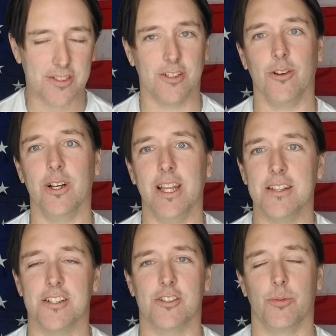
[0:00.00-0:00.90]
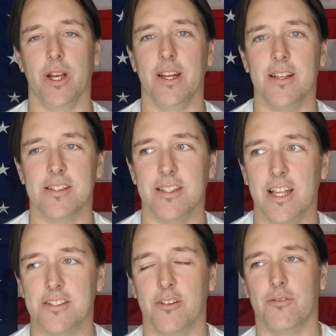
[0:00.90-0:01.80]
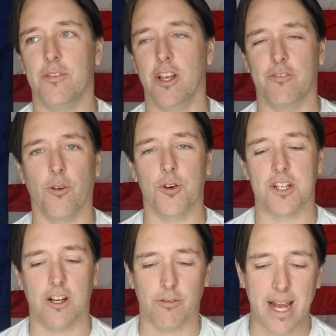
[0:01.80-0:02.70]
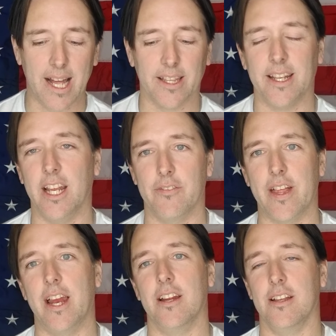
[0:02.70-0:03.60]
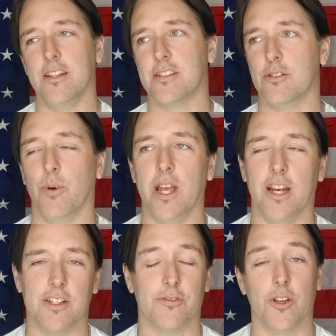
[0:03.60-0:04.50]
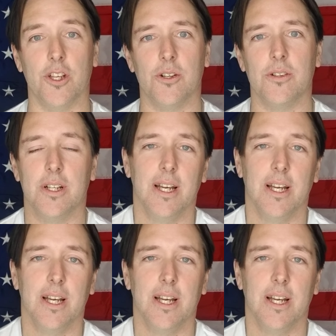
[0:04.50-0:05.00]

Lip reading: Sorry, that's just the way it is, and that's the unfortunate reality. And if that is the way it is for you,